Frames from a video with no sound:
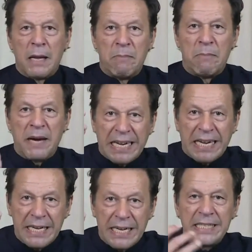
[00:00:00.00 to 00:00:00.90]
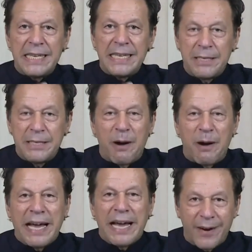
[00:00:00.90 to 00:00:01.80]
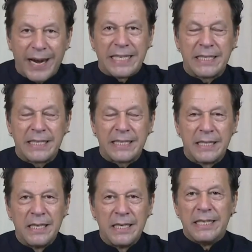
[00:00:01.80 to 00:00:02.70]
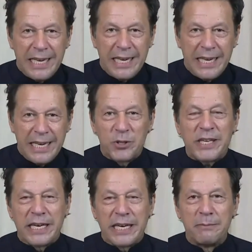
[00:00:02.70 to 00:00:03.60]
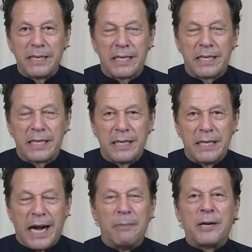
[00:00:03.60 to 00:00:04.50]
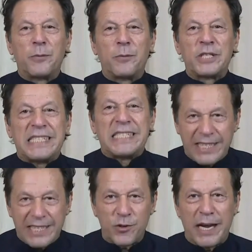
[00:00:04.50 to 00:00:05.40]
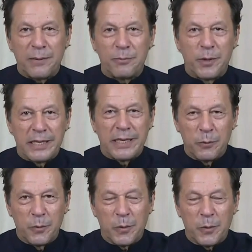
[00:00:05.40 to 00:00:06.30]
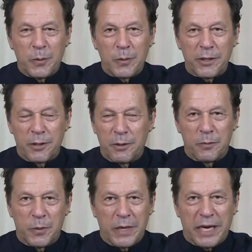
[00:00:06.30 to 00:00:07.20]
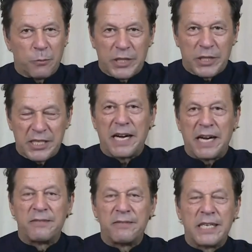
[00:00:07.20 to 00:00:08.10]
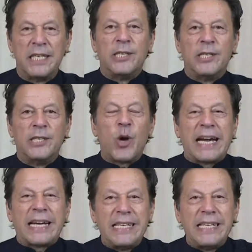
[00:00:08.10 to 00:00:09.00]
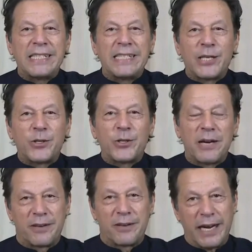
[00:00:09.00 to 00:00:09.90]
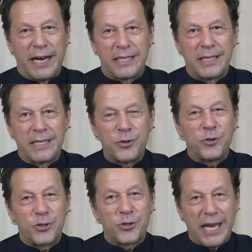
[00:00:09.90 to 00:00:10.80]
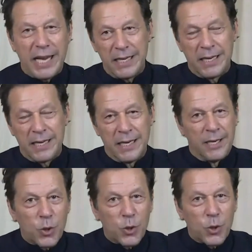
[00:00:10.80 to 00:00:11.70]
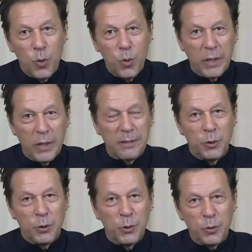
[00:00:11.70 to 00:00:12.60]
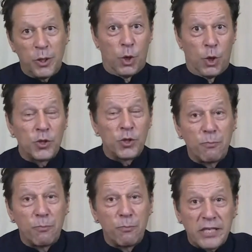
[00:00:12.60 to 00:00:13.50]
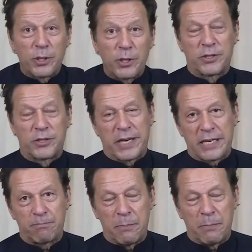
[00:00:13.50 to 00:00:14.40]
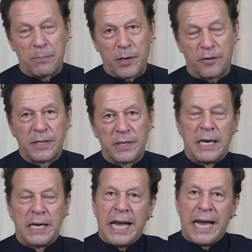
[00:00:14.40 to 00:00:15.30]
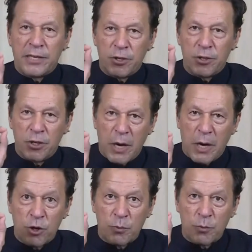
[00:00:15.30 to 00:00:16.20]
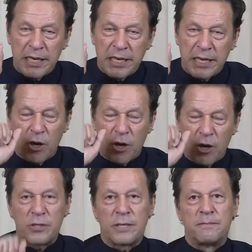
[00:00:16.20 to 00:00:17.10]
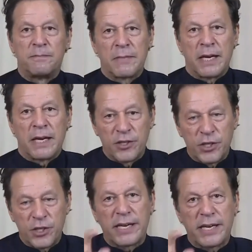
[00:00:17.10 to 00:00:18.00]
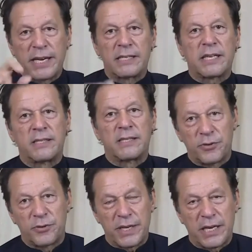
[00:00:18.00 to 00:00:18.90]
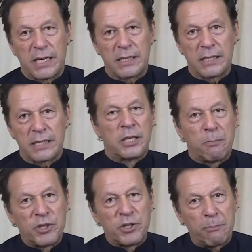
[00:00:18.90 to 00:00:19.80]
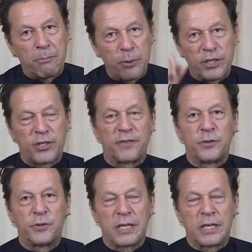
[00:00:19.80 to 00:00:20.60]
But at least it's my right. They almost killed me. I mean, it was a death trap where which I survived. So at least I should have the right to decide that whose motive was it to get bumping off. And we could not register a case against these three guys. The Punjab police refused.